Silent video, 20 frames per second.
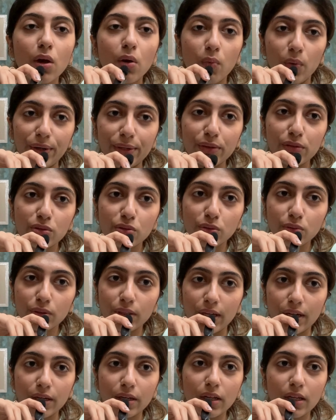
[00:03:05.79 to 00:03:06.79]
what I used to do
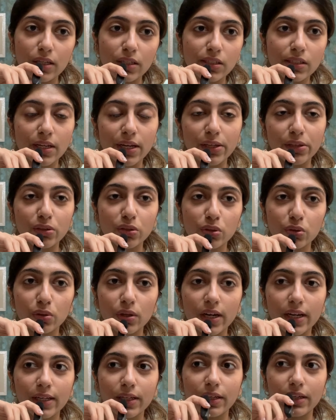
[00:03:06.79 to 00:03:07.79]
then is I used to
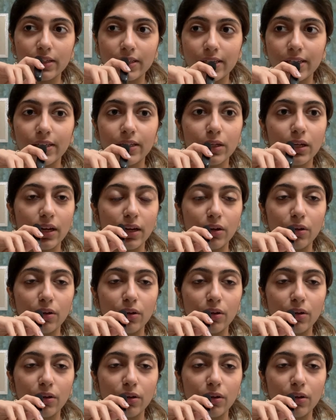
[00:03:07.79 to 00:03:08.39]
like read,